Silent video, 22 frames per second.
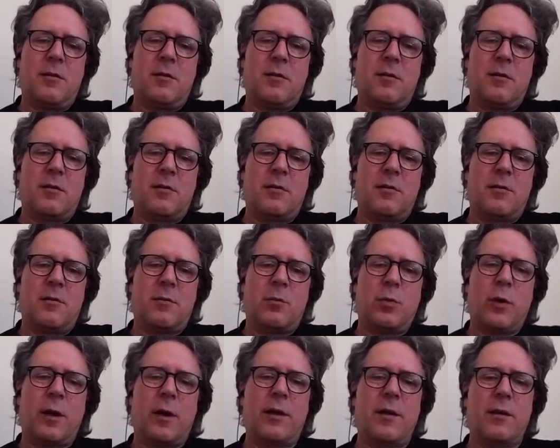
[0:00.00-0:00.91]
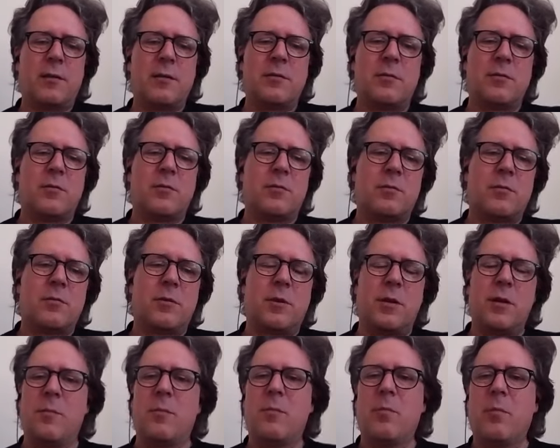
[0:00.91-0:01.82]
uh, way to
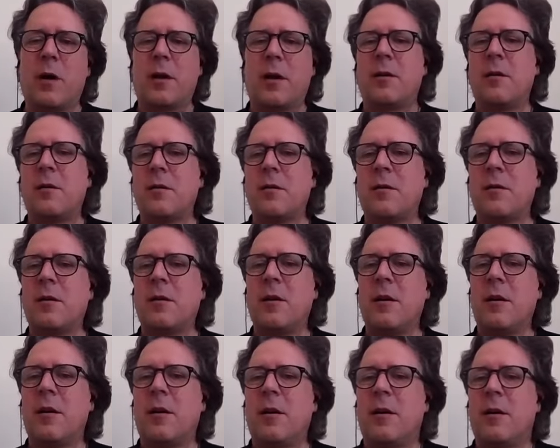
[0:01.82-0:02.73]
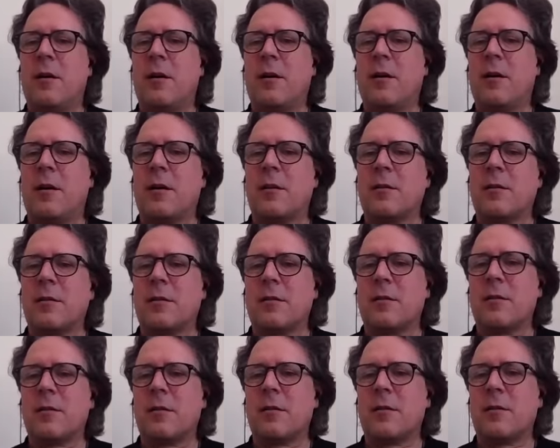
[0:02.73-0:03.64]
keep money. Mm.
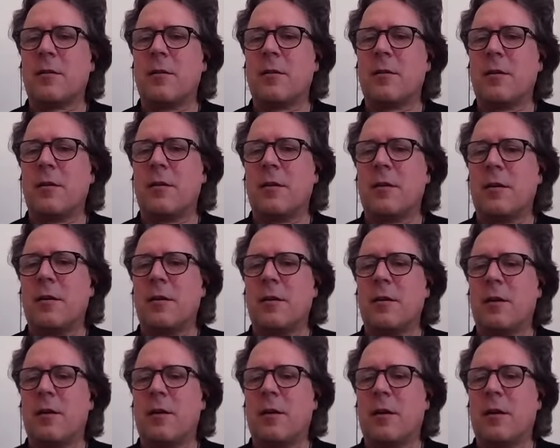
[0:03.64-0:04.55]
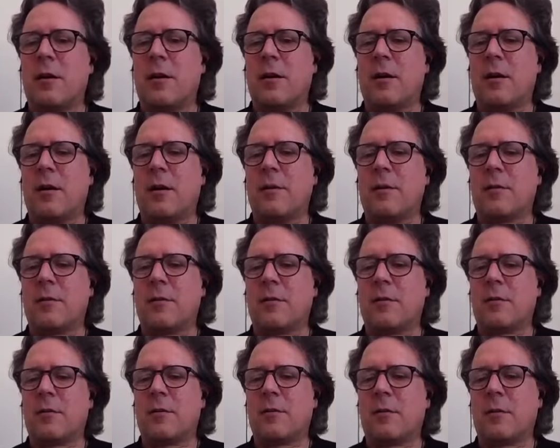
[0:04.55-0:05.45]
And and
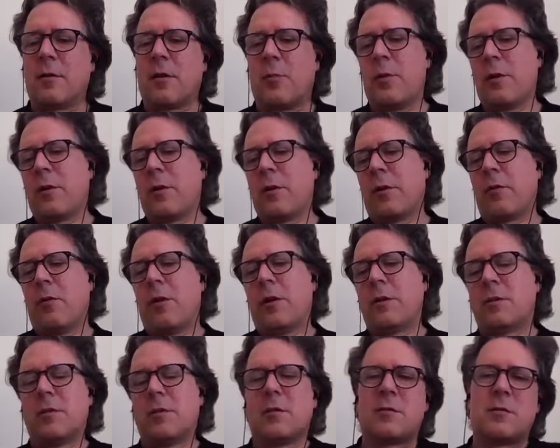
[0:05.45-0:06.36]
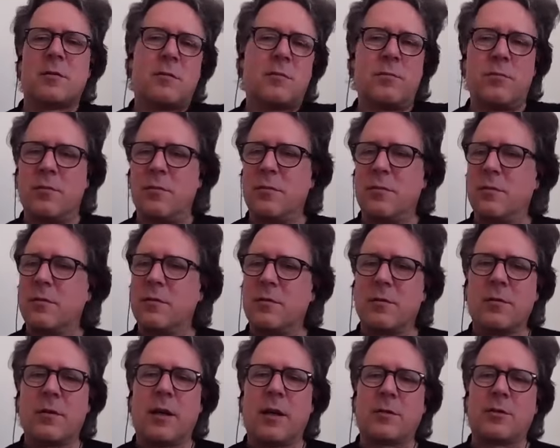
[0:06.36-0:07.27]
I mean, regulation is uh,
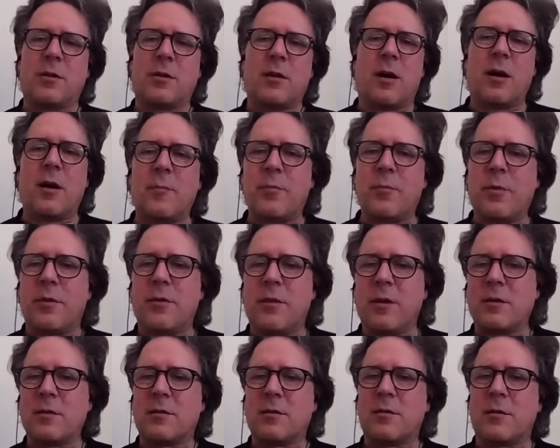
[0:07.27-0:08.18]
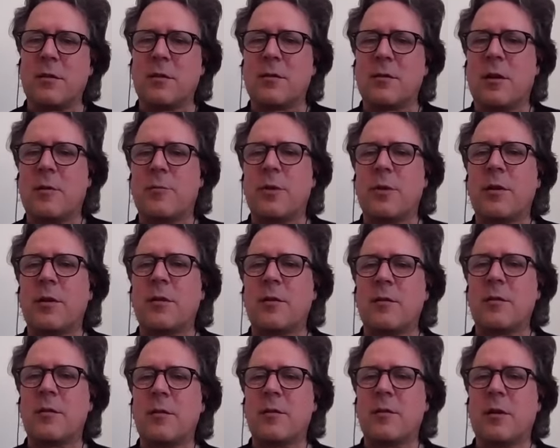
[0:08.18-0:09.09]
catching up, and there's things
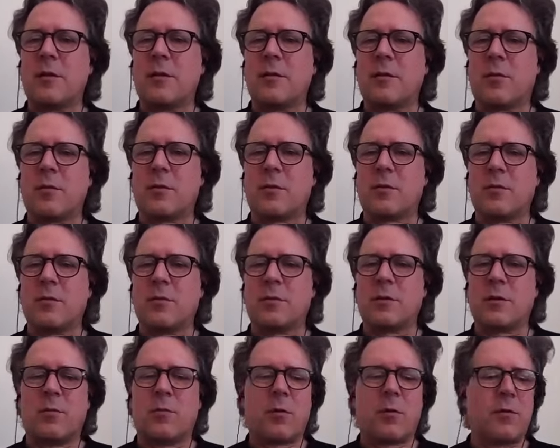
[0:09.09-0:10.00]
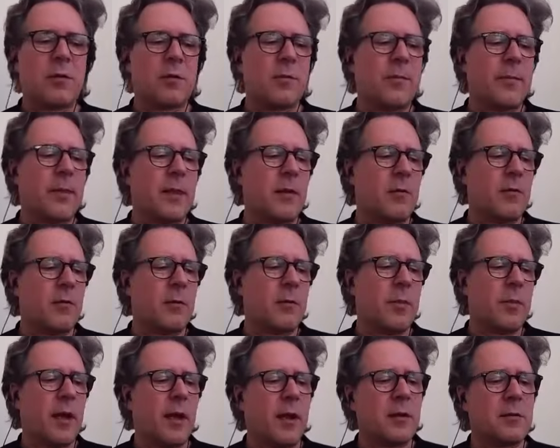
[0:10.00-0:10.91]
happening, and also some of the
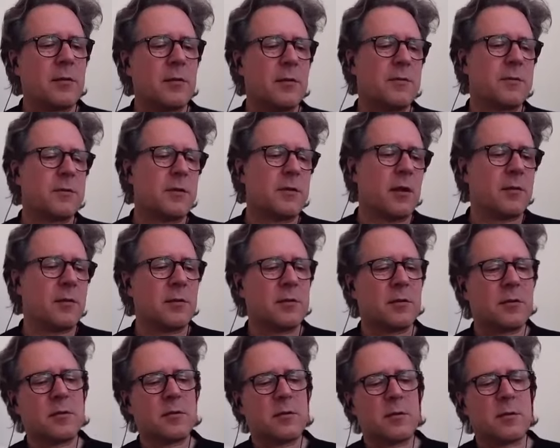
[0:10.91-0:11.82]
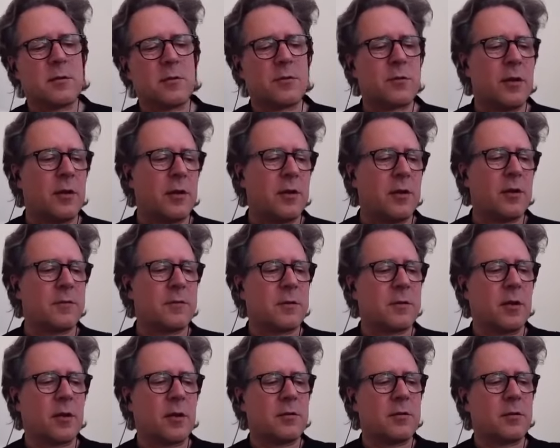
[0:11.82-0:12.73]
the banks have started in Australia have
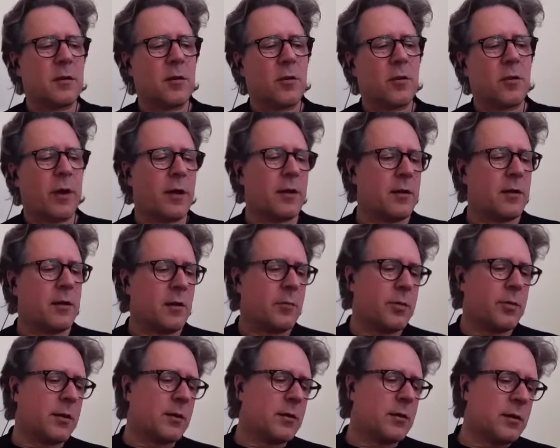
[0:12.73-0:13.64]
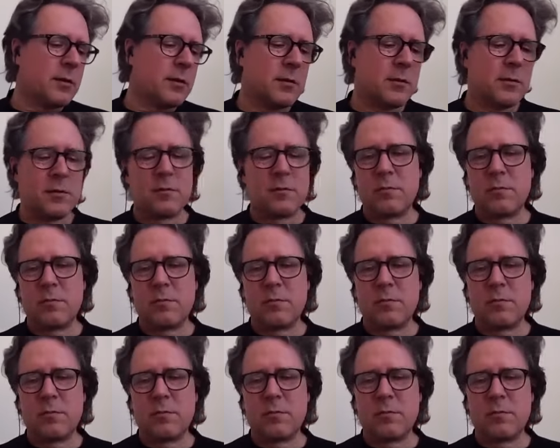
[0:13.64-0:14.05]
started now acting a bit as